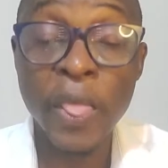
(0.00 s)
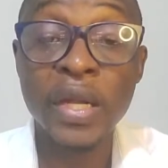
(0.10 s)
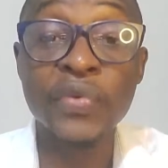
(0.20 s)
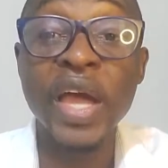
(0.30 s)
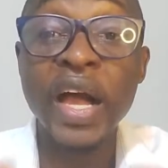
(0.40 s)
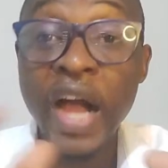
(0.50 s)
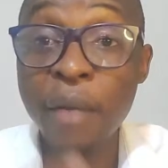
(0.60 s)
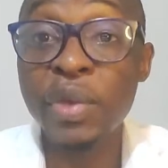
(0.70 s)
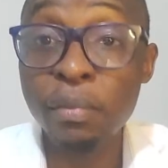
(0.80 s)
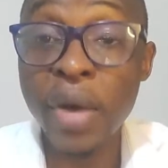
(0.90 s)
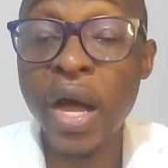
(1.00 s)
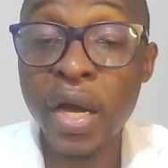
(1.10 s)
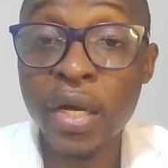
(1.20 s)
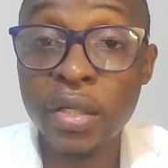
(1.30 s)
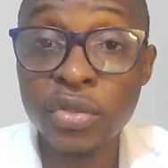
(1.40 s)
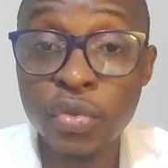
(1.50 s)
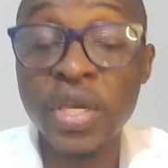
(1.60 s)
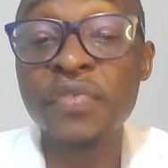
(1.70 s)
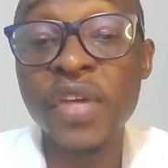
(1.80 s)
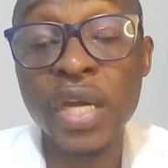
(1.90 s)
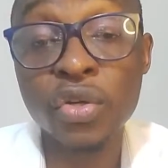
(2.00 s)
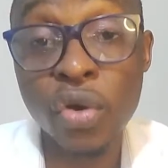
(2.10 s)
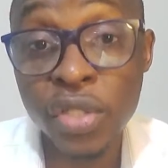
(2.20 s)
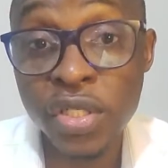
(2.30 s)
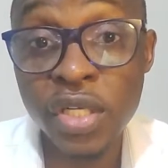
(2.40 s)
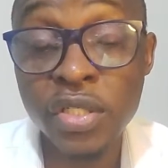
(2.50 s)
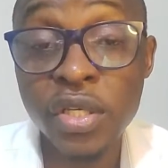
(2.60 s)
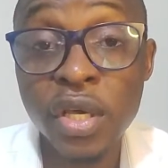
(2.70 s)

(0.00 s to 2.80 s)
Now they are coming back to the African continent